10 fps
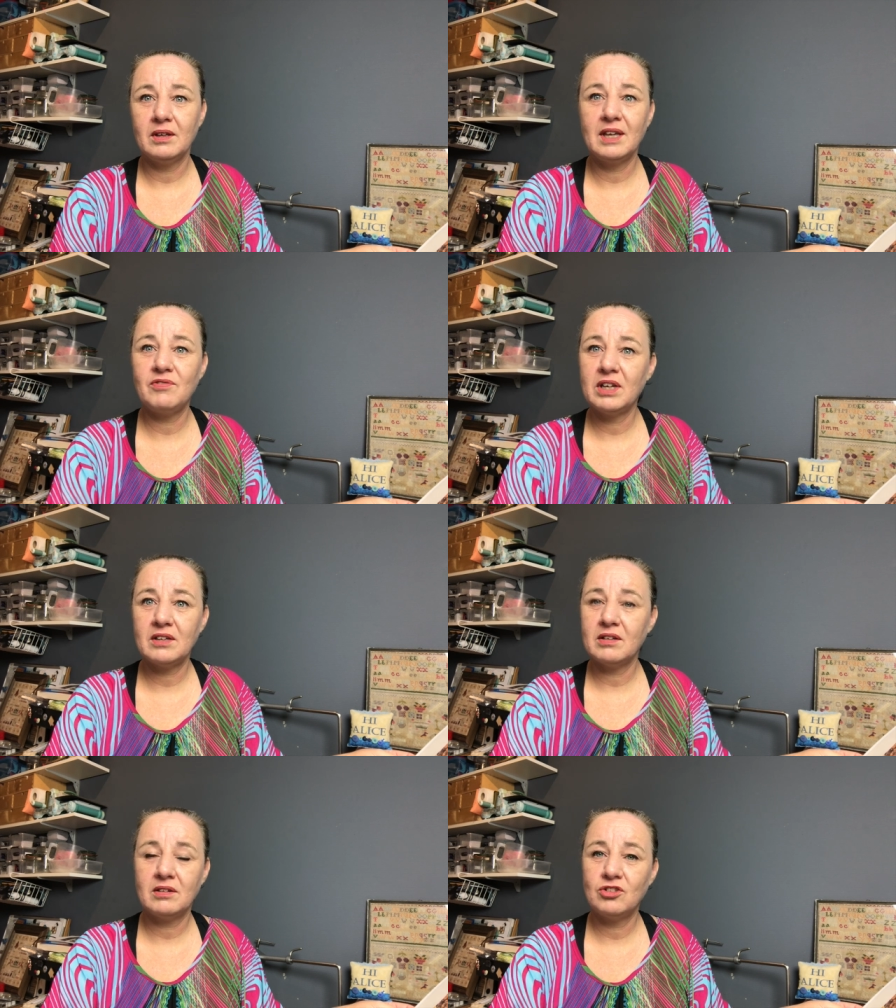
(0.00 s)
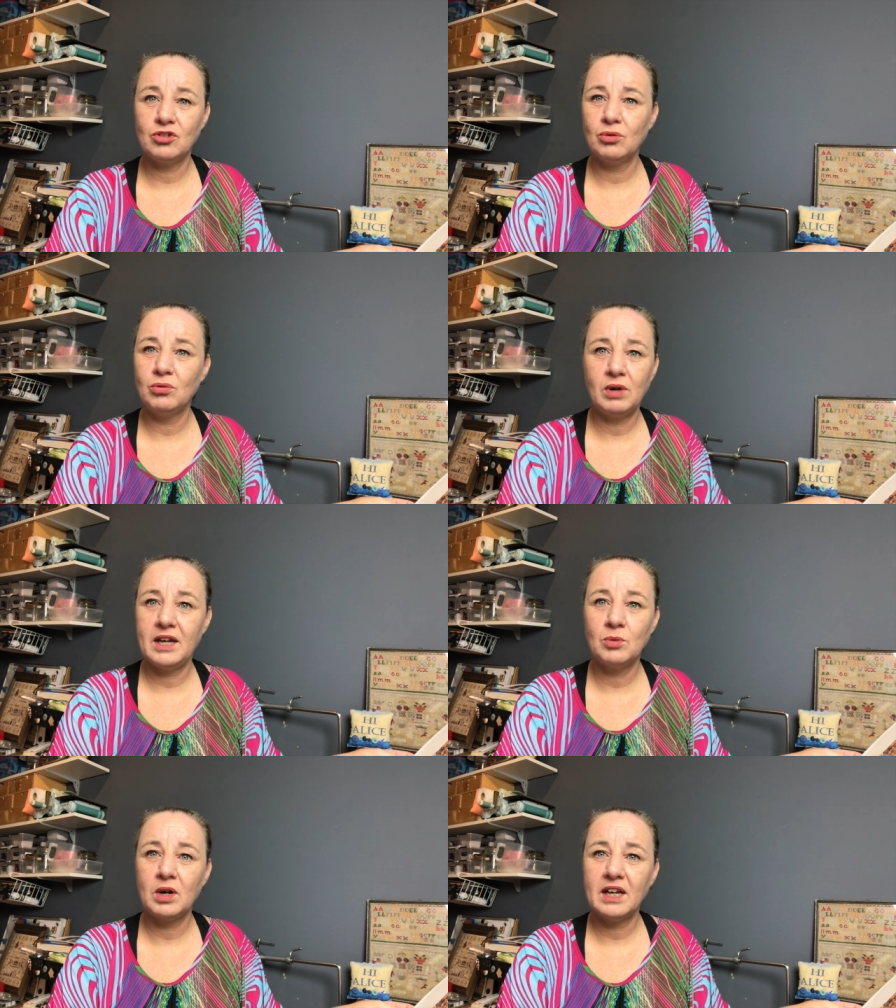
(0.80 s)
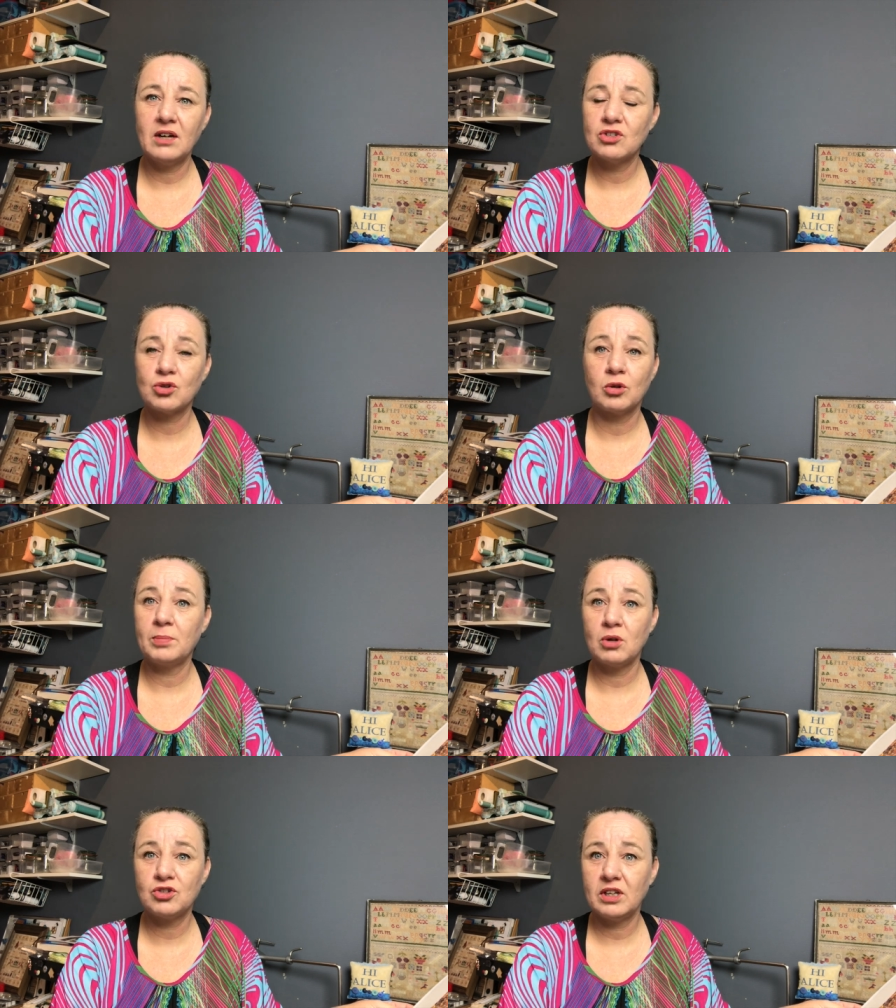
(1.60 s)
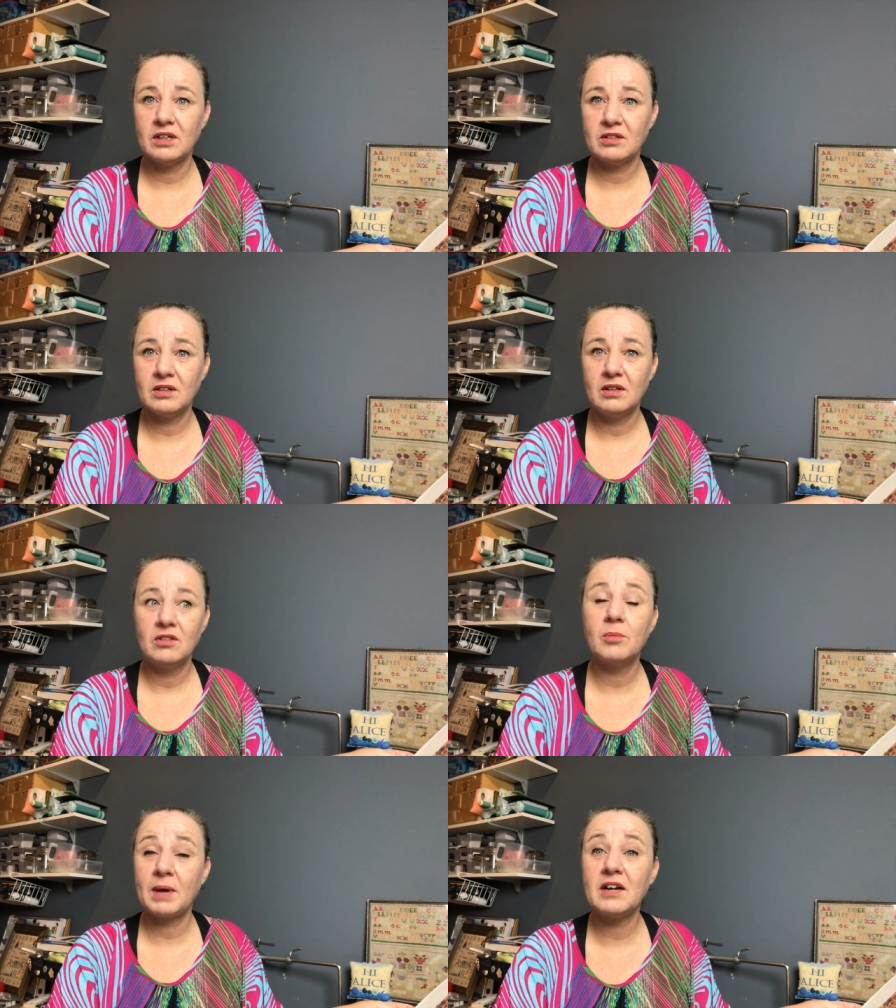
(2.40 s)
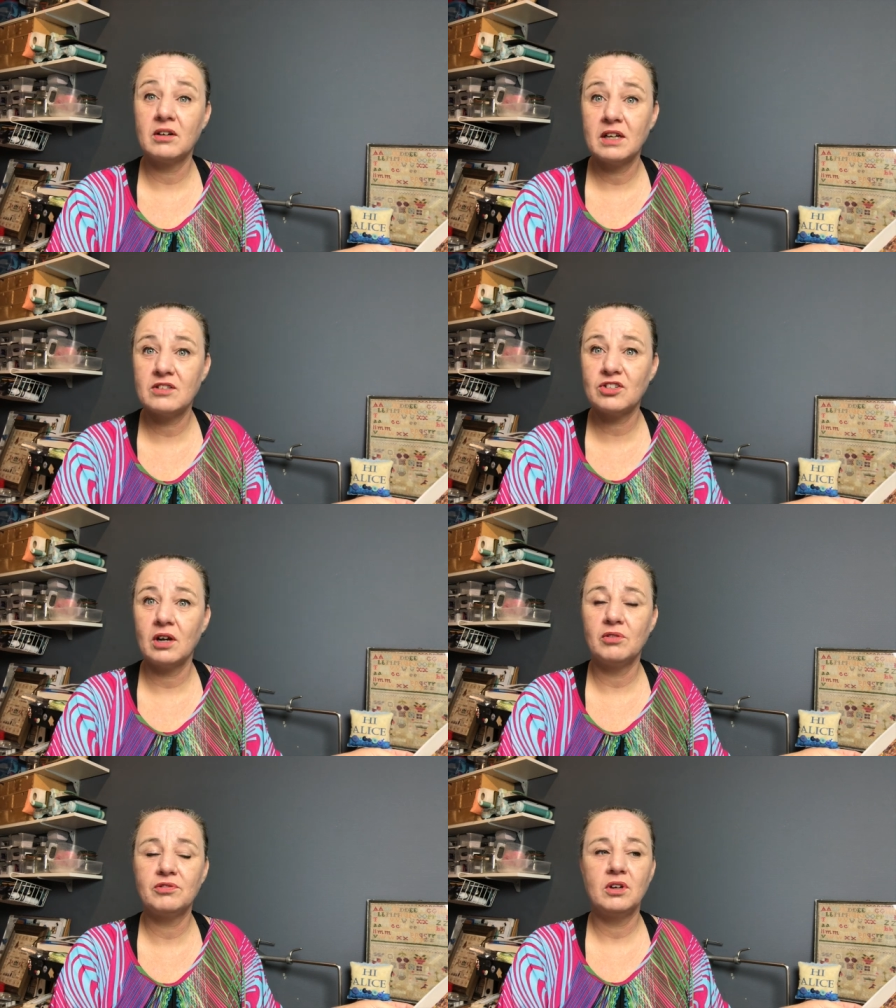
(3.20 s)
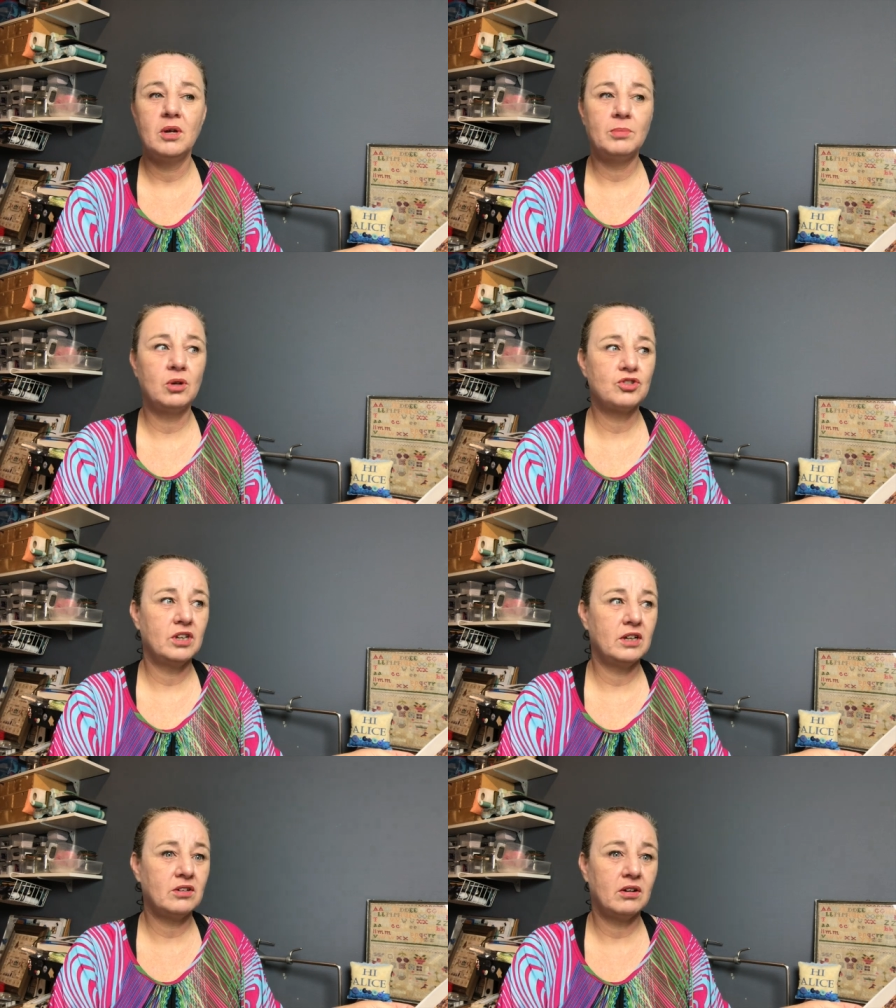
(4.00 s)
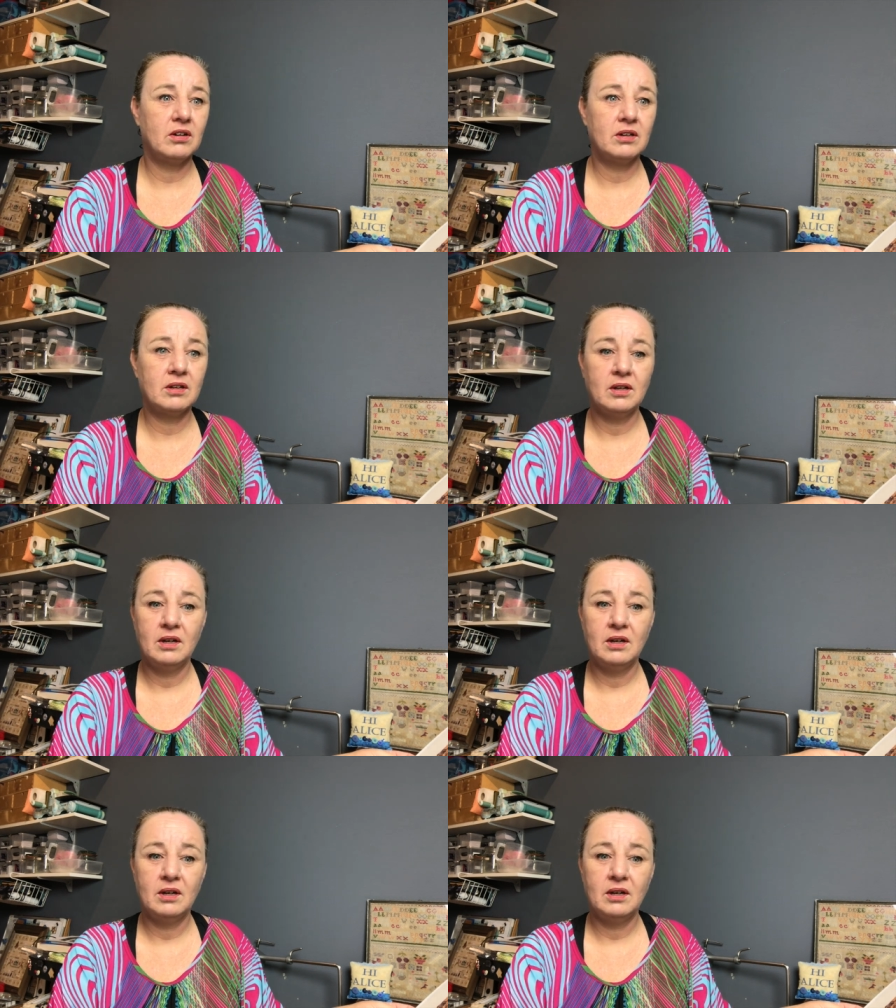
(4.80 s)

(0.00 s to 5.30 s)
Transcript: give it to anyone else or post it, the pattern itself, post it on